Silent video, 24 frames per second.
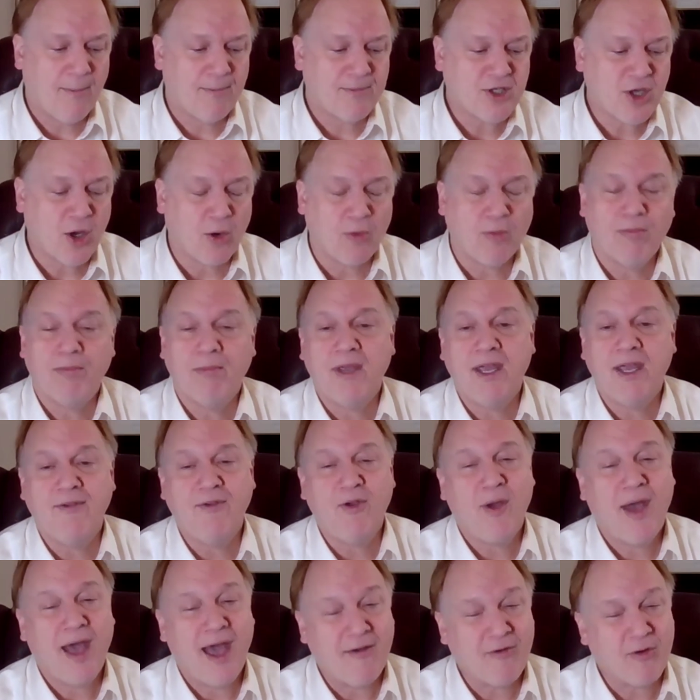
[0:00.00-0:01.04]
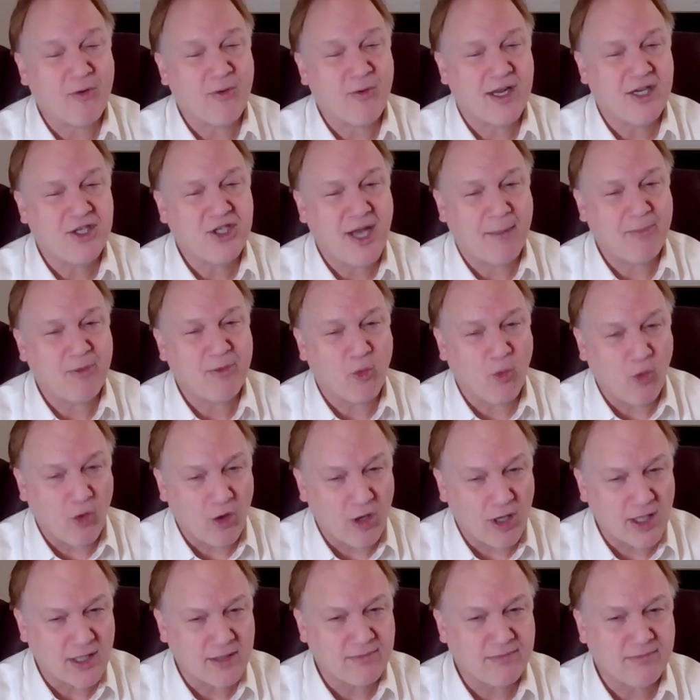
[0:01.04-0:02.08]
So if you haven't read chapter
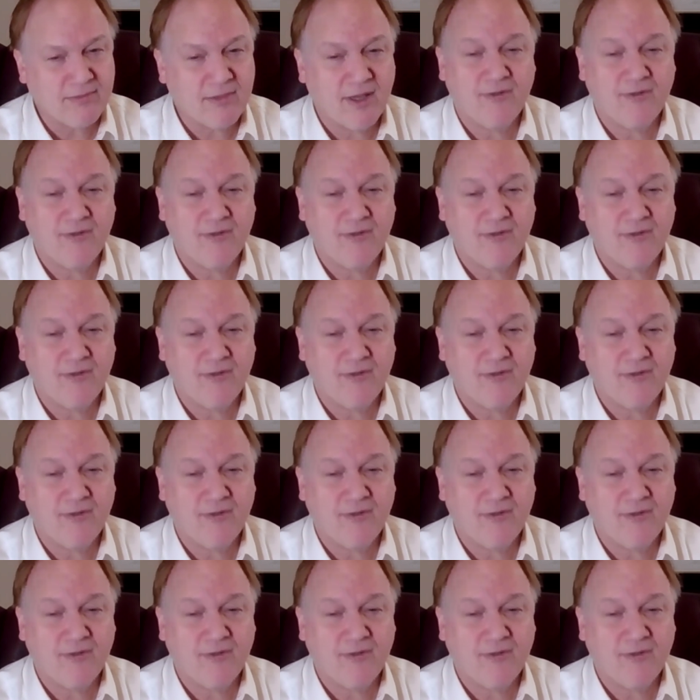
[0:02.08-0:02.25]
1,